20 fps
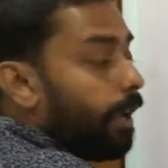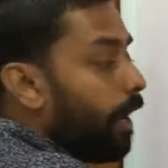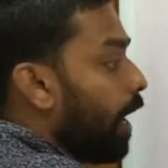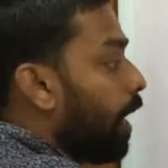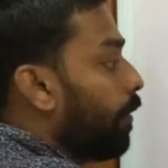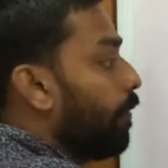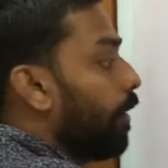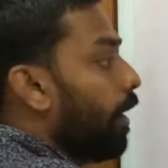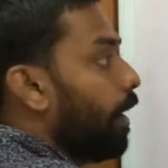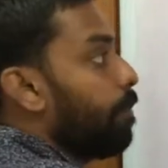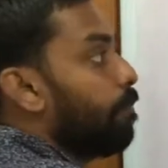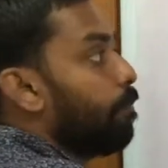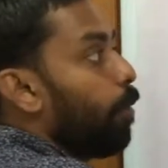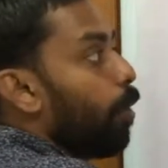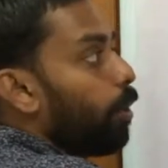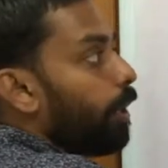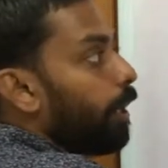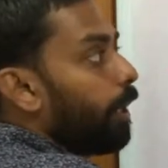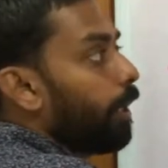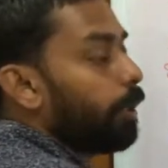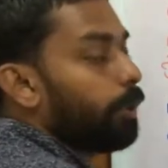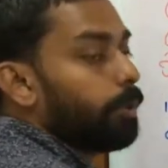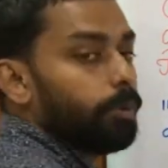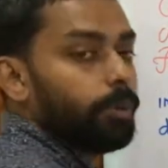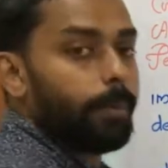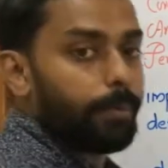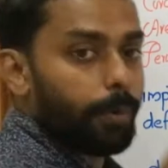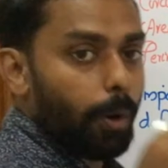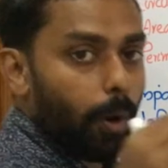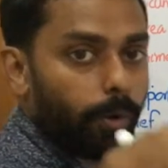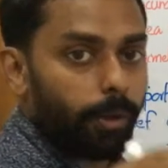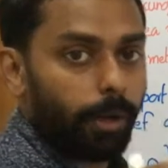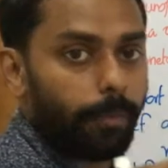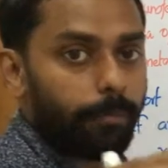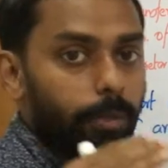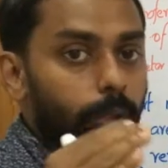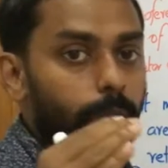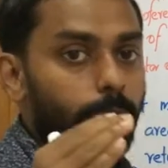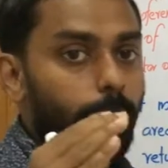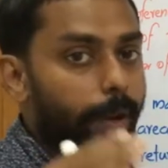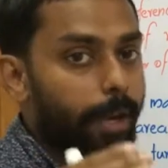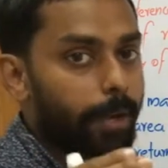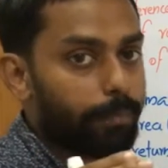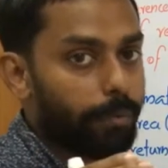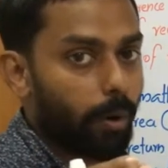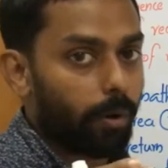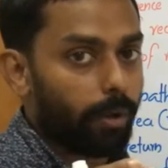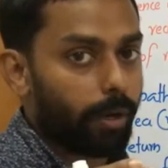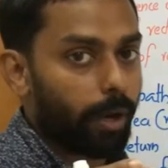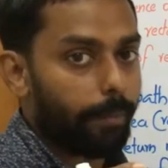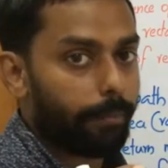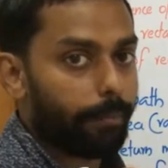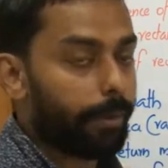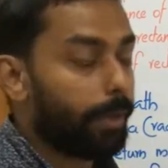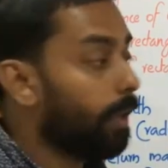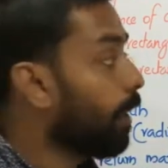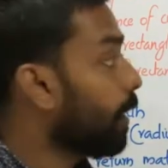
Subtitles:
And we are importing it to the program, to the main program.